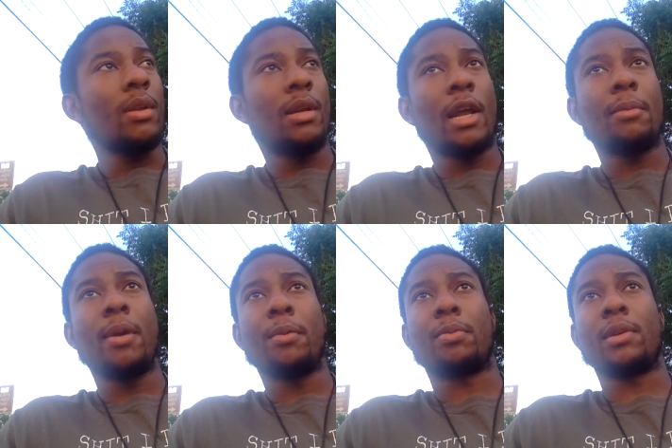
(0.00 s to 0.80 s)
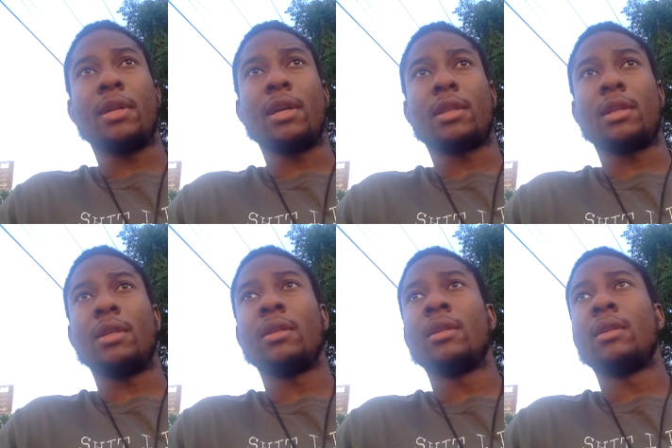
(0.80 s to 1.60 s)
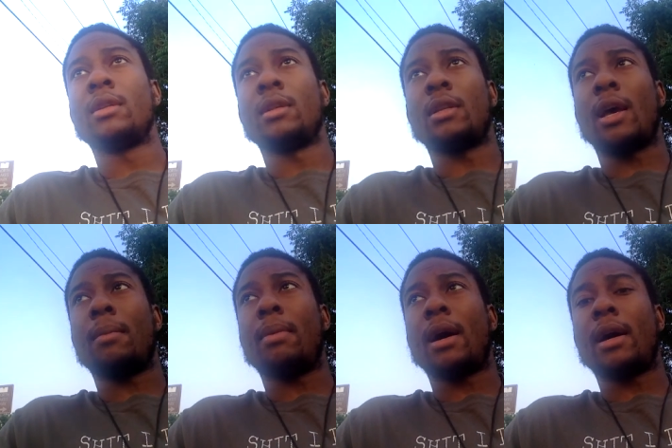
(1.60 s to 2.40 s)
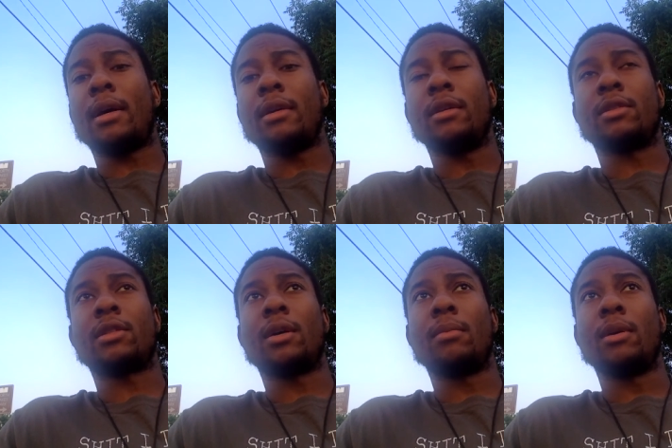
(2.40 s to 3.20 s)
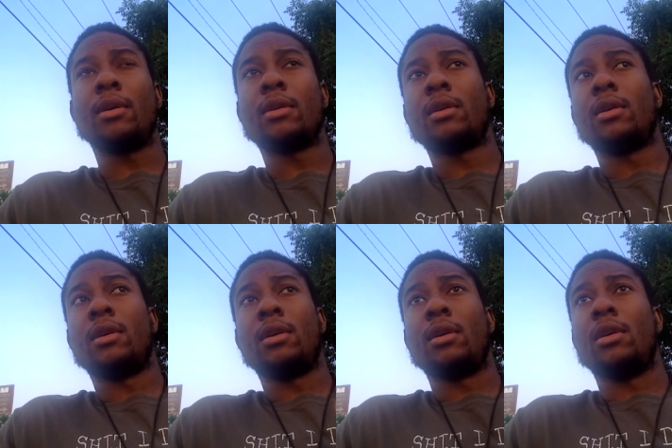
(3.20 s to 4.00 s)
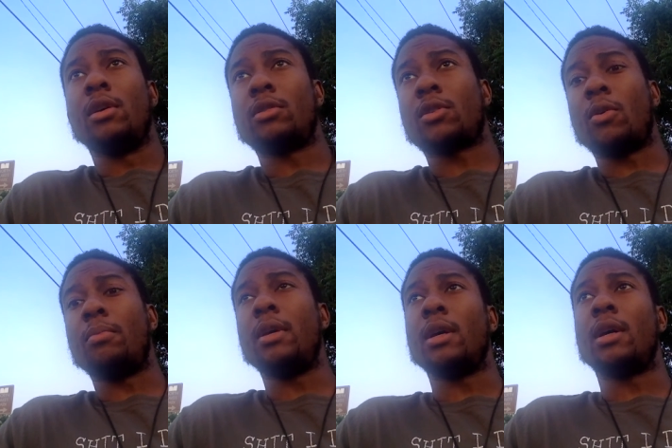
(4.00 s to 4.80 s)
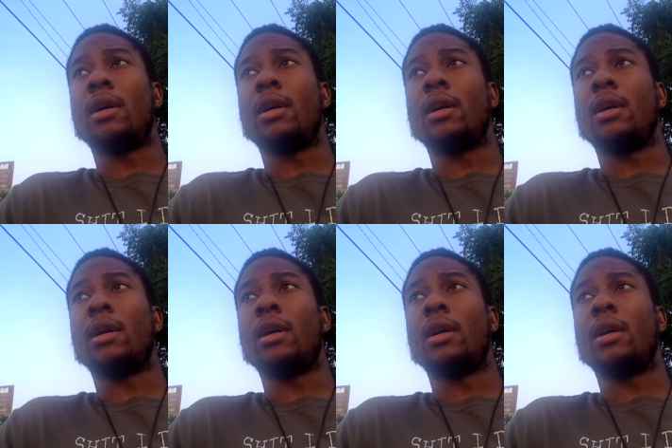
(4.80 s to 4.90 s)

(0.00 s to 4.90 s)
A lot of people predicting that by the summer it's gonna be